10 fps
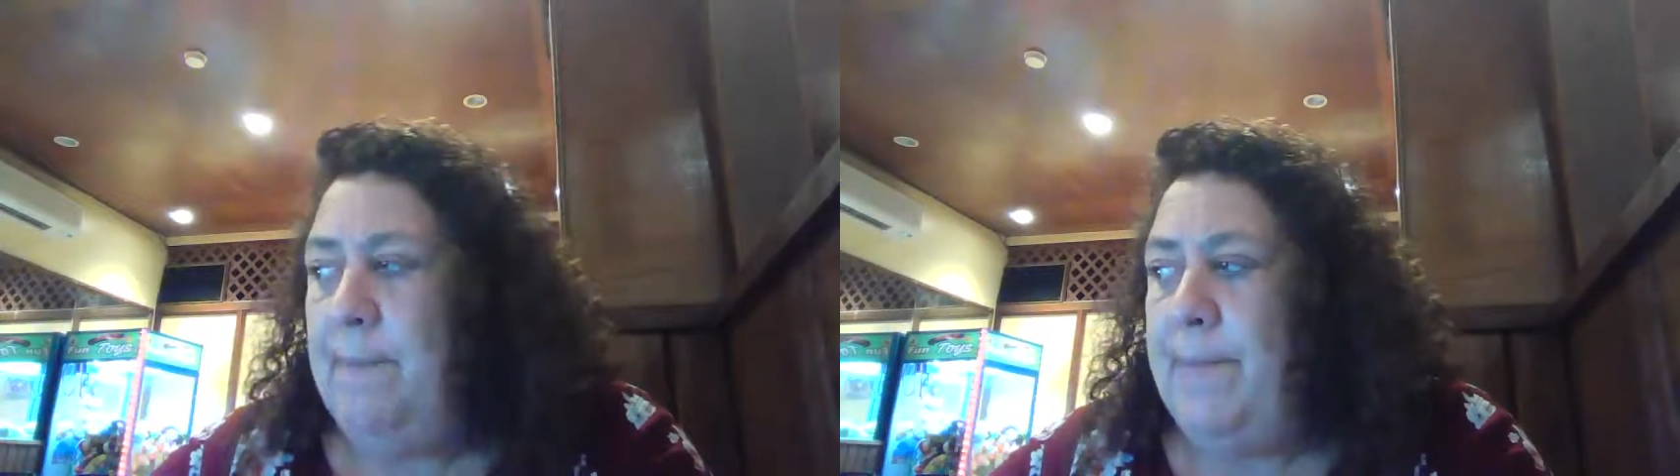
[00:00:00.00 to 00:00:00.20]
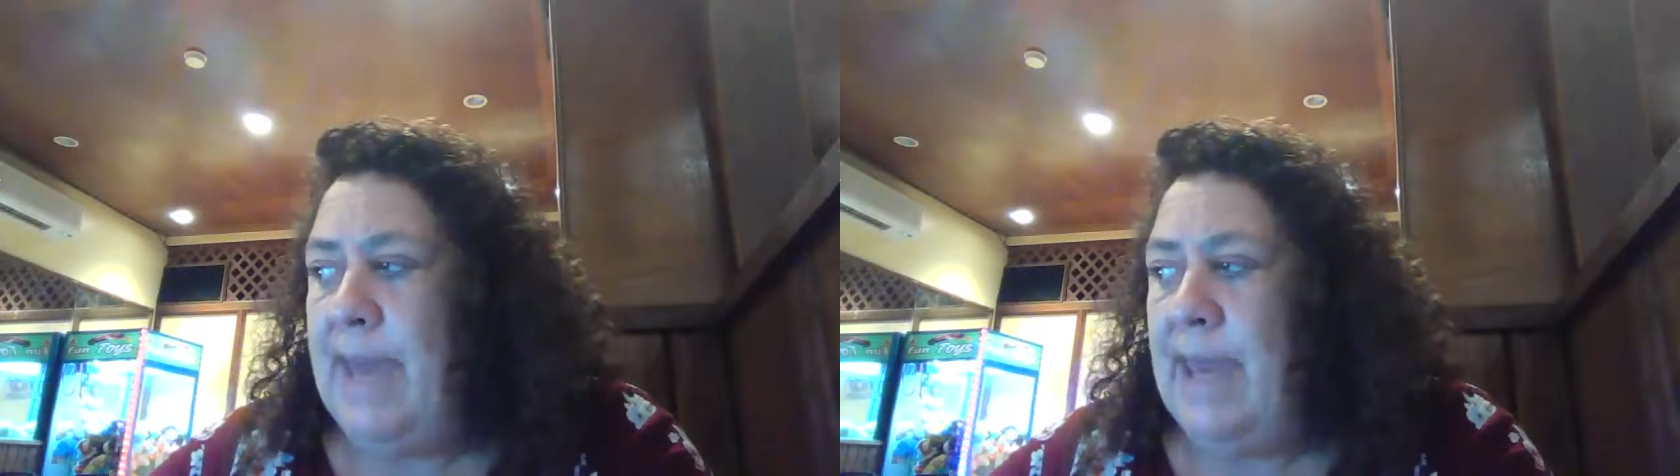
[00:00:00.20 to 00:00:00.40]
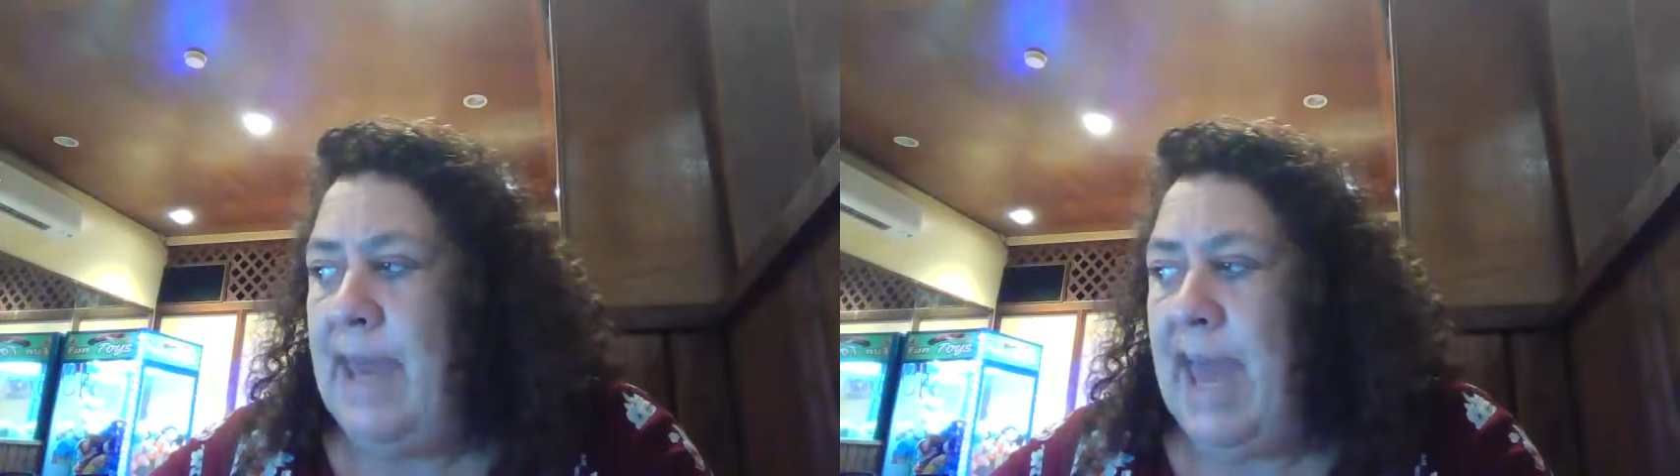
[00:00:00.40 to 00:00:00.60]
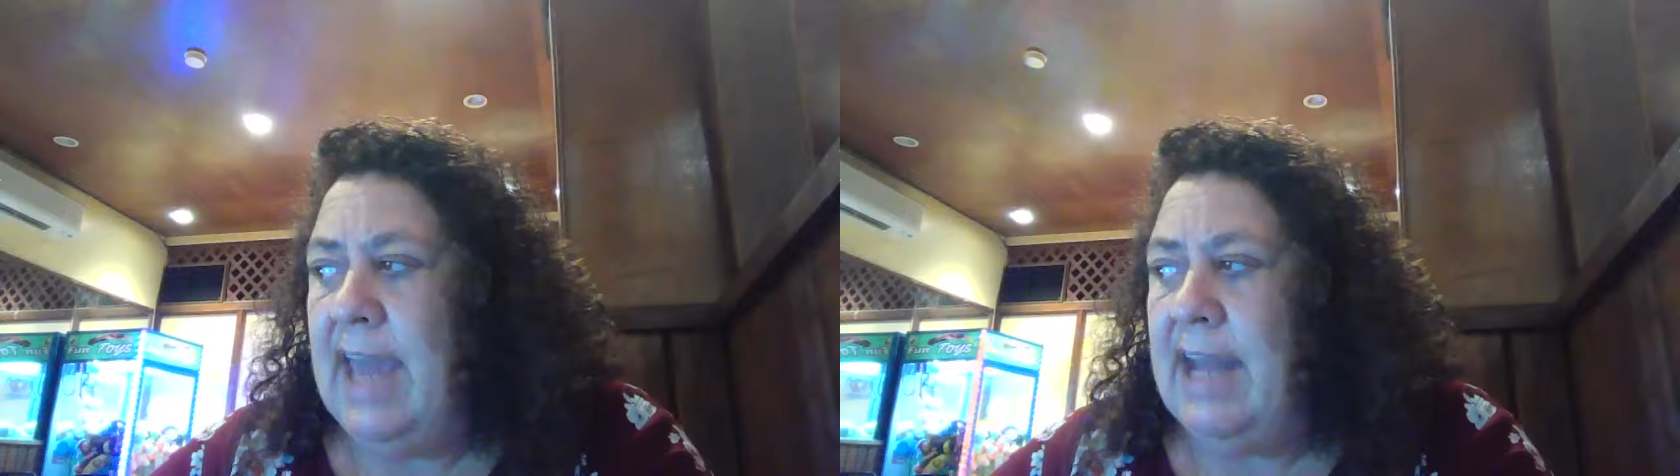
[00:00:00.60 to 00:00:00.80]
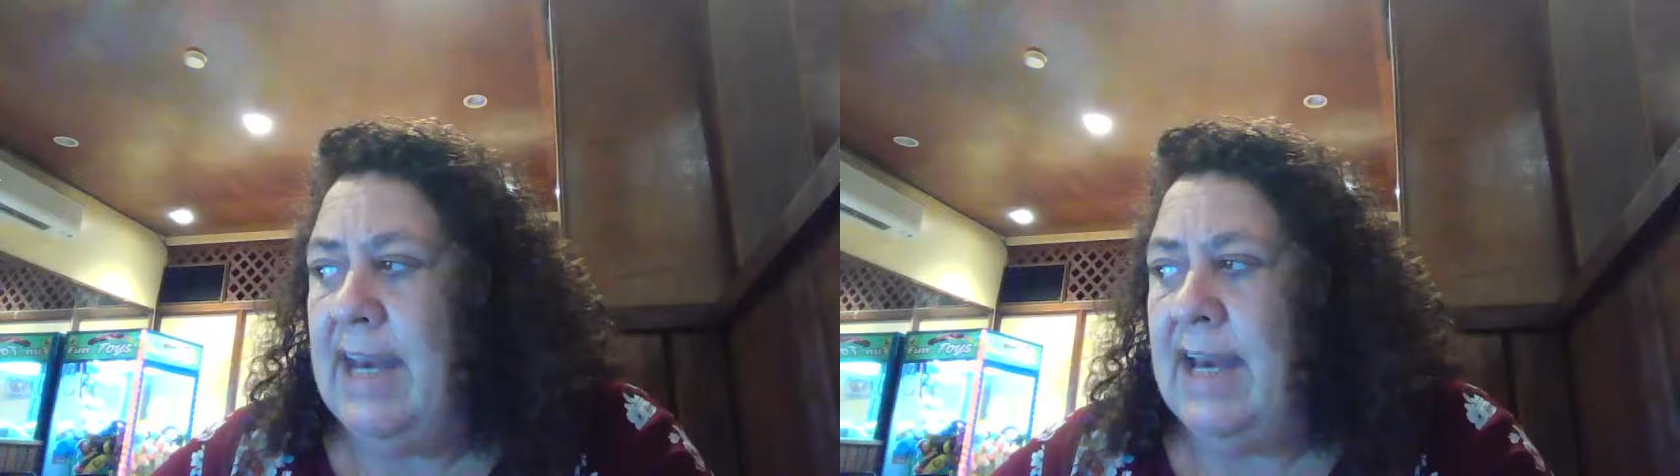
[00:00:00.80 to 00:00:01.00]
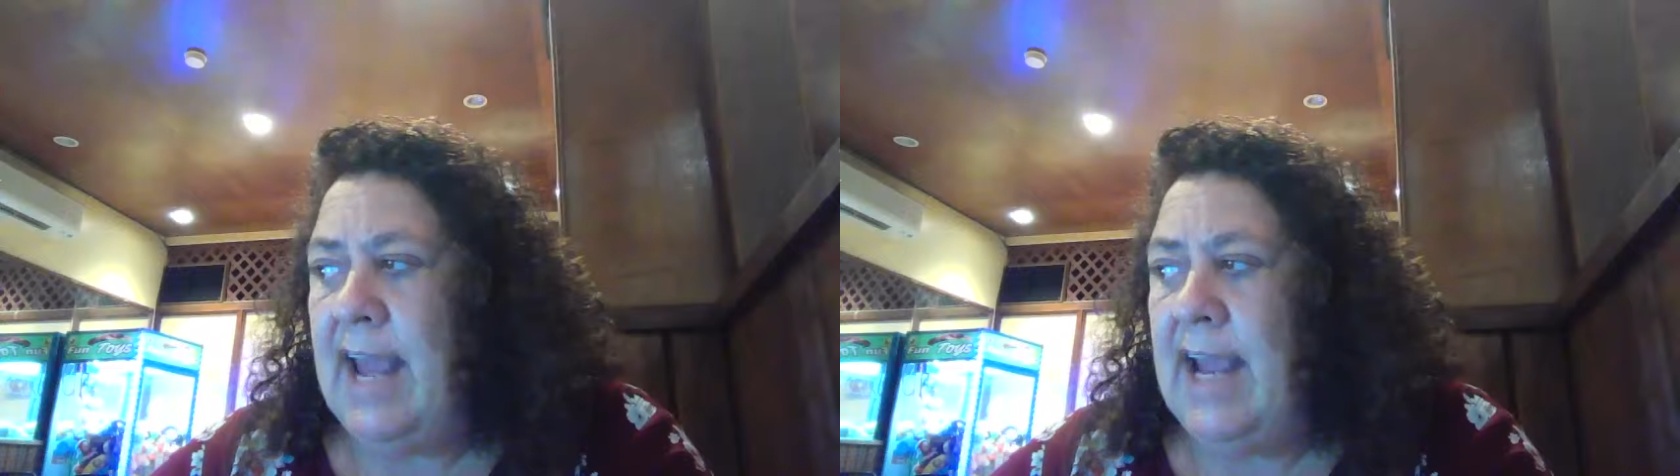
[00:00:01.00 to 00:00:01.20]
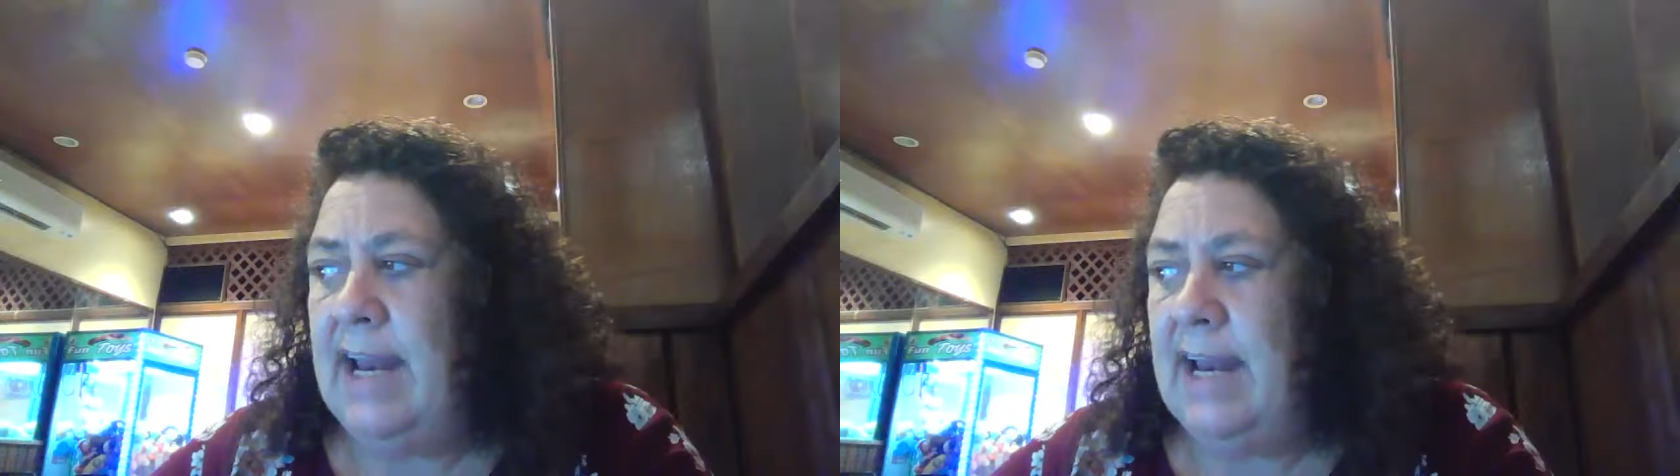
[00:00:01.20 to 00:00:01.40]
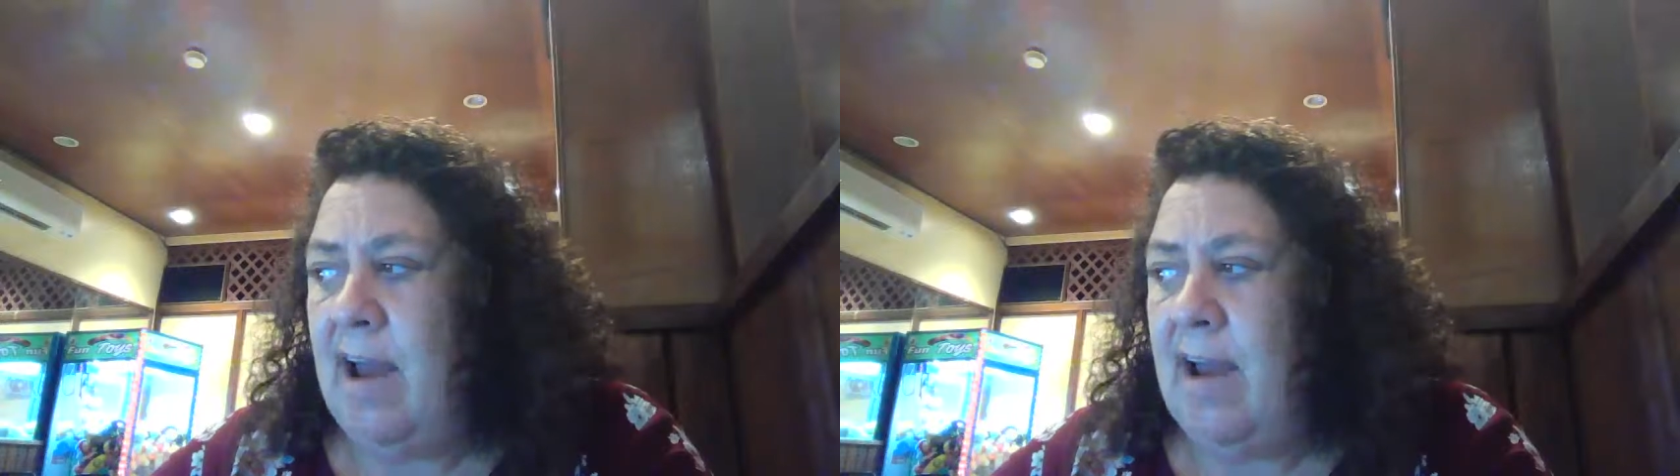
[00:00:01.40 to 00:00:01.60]
B, 80 to
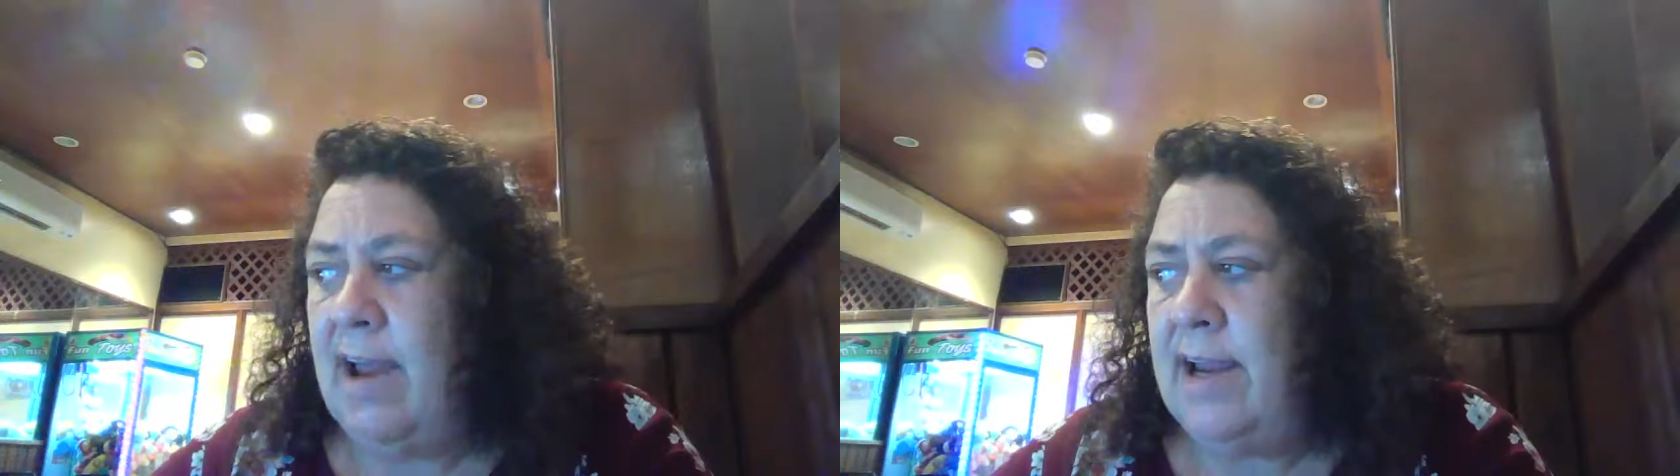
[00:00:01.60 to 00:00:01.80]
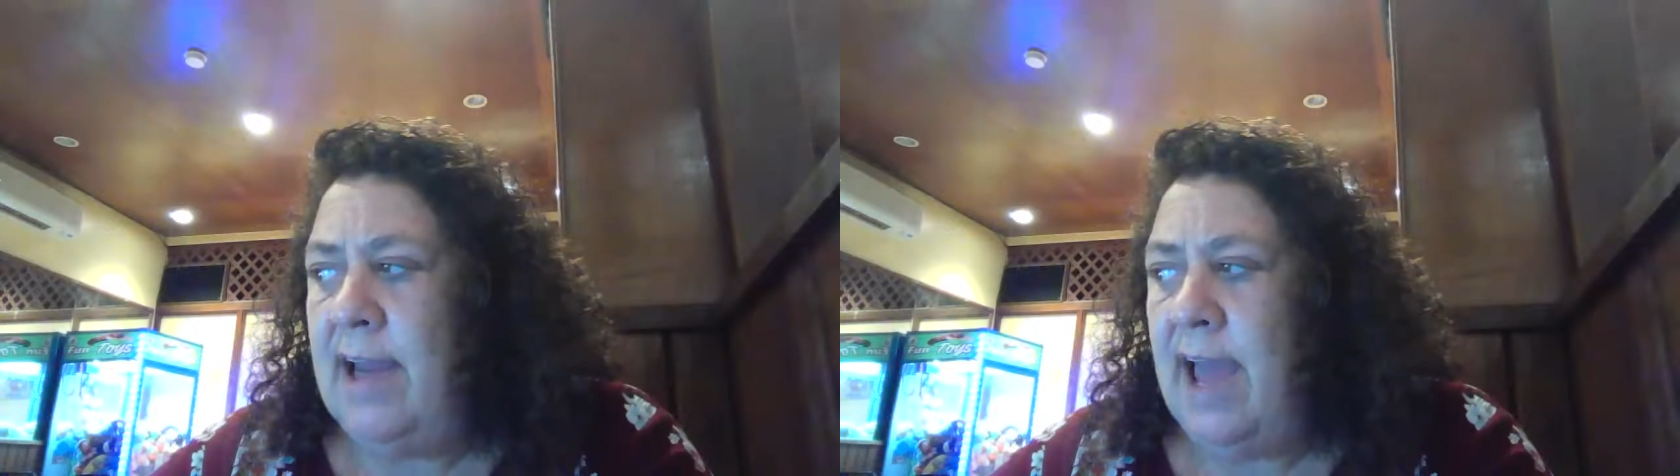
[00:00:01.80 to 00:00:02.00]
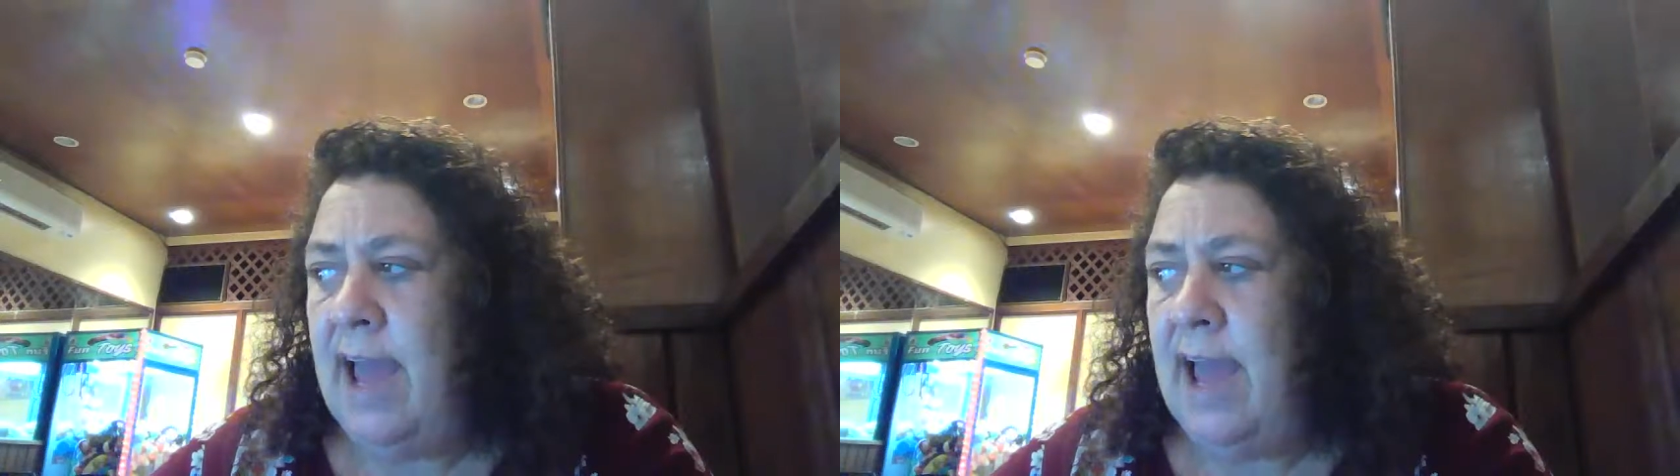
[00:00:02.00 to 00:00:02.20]
89,